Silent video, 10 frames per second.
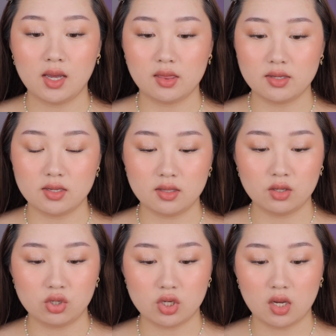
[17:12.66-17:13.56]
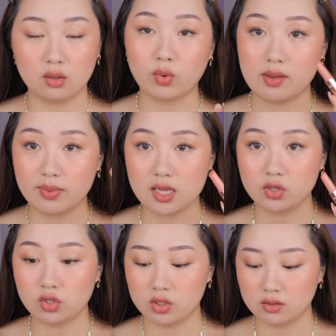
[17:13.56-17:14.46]
And this is in the shade White
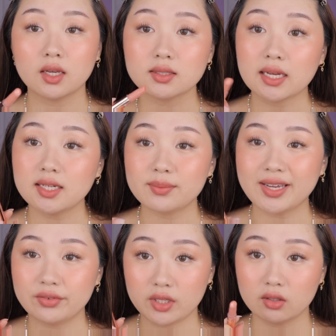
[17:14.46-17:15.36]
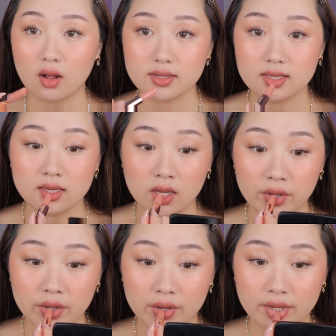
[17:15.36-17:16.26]
Peach, because I need to make everything glossy.
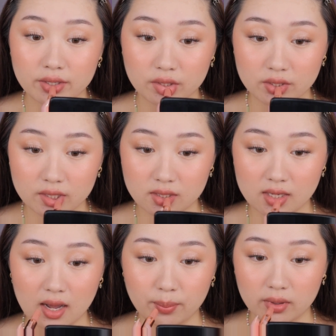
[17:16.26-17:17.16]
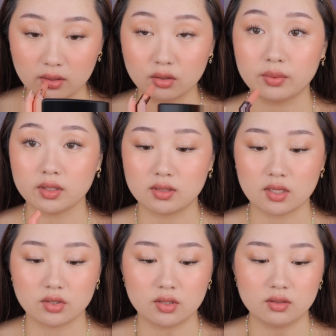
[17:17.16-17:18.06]
So I'm just gonna tap it a little bit on the
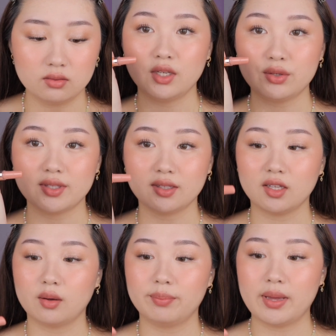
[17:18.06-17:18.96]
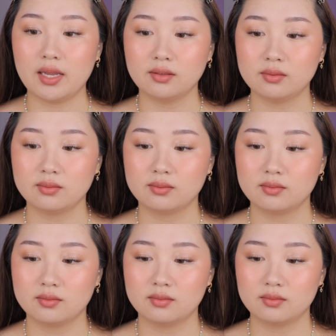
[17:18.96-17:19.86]
center. You can use the click up pen.
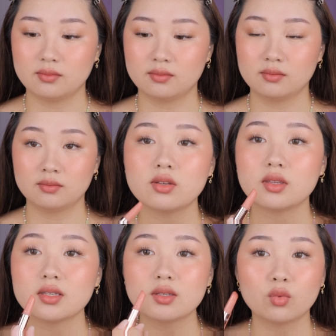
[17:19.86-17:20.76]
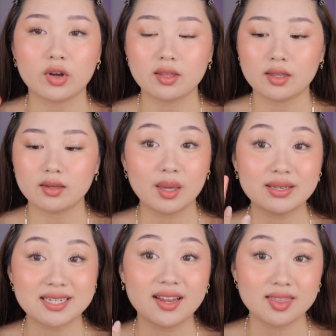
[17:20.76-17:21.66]
Also, this is quite like
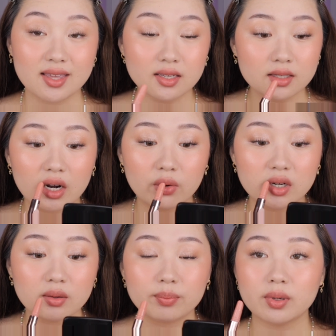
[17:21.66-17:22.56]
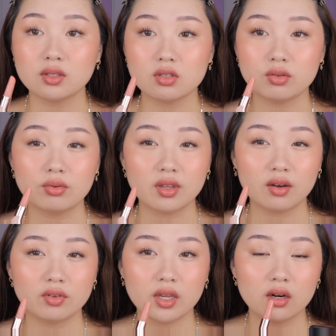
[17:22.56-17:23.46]
pigmented and thick. I don't wanna put too thick
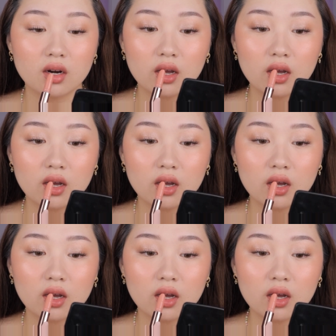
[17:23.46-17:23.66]
of a layer.